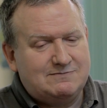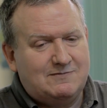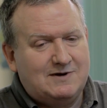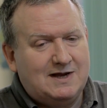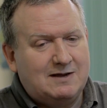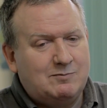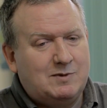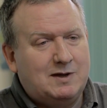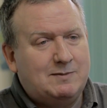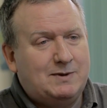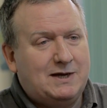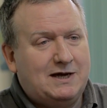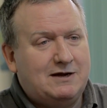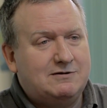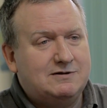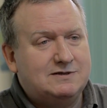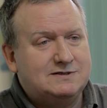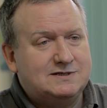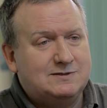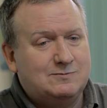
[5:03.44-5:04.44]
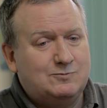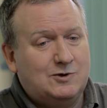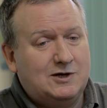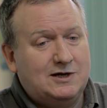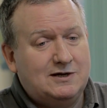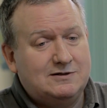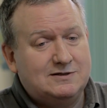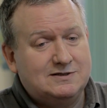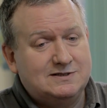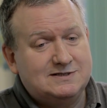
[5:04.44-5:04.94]
rang my parents in
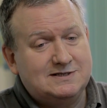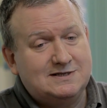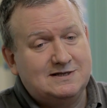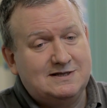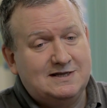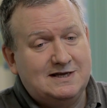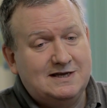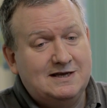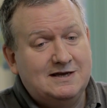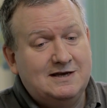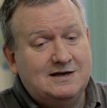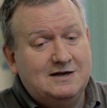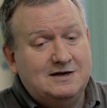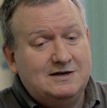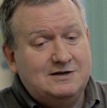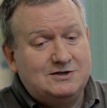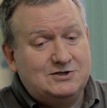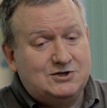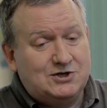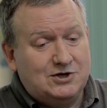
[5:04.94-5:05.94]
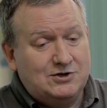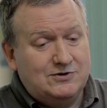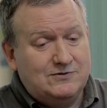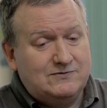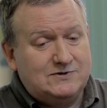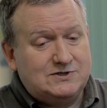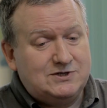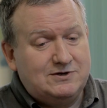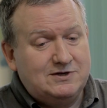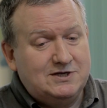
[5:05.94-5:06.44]
Wales, and they
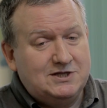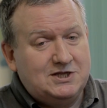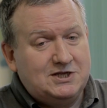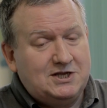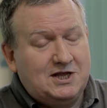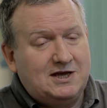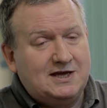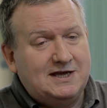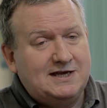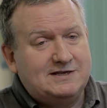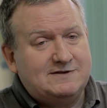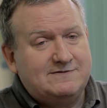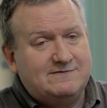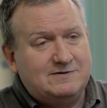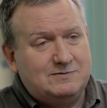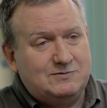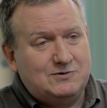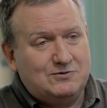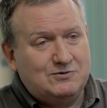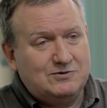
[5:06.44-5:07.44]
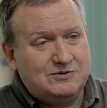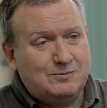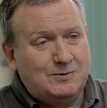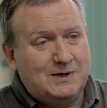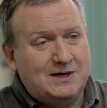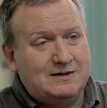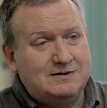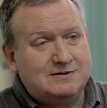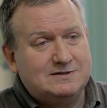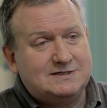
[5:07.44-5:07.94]
drove during the night from North
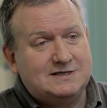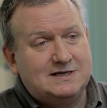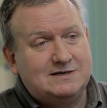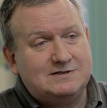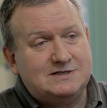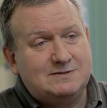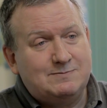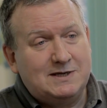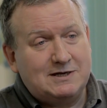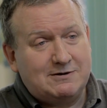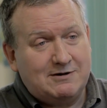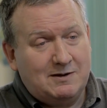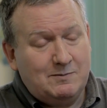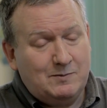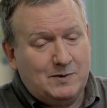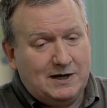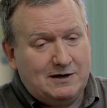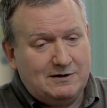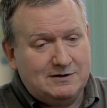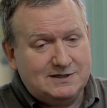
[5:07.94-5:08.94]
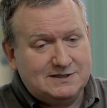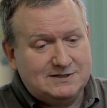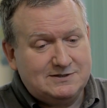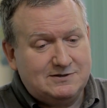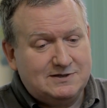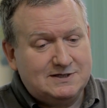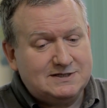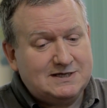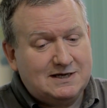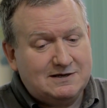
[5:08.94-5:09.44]
Wales down to my grandparents
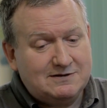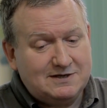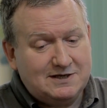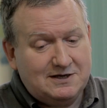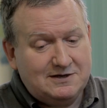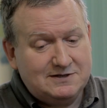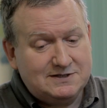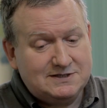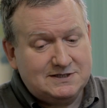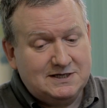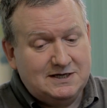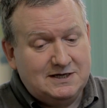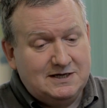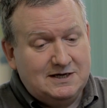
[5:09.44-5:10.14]
on the south coast